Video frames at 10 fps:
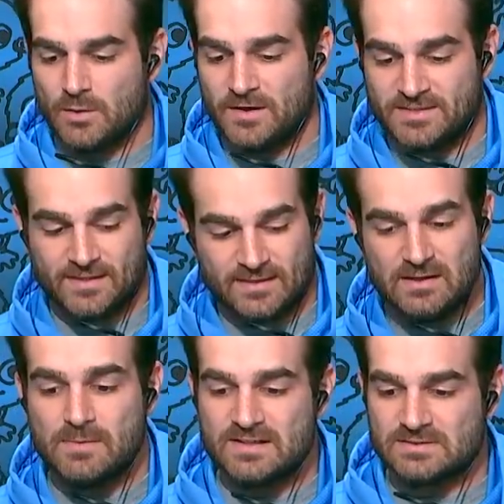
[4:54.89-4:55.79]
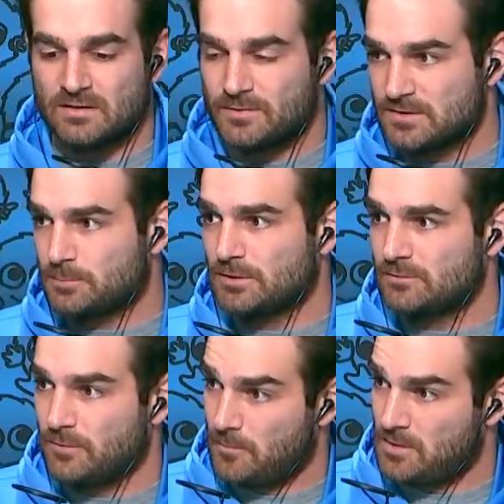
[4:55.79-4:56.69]
with the best offensive
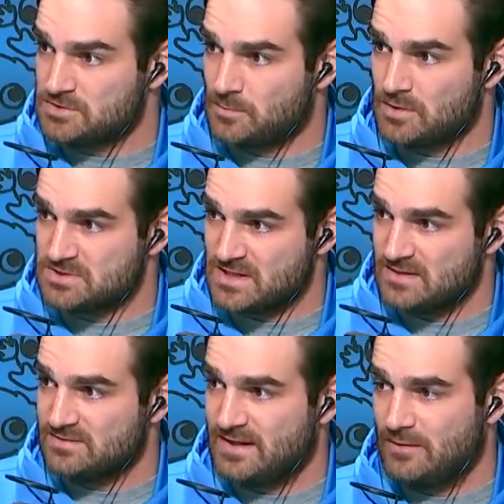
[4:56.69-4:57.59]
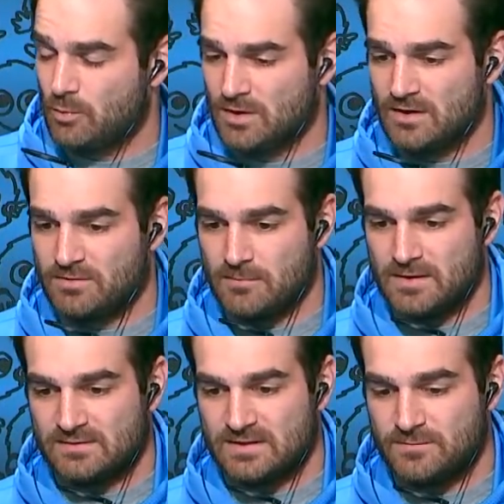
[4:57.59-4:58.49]
player in football in Jamar Chase and one of the
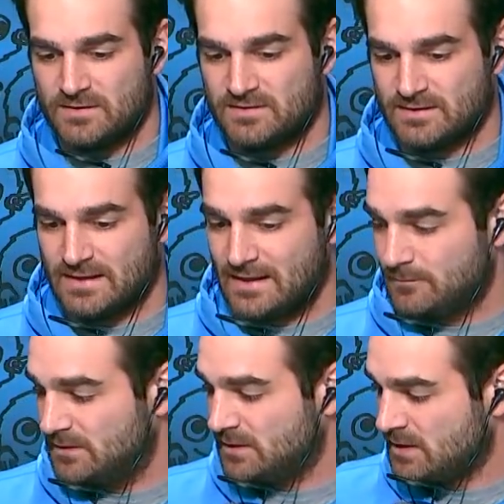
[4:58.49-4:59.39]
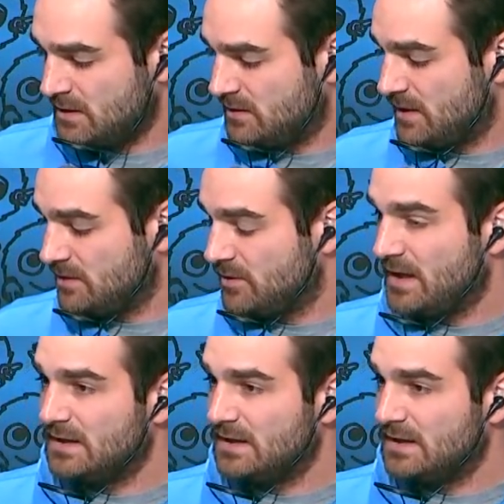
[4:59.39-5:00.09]
best defensive linemen that you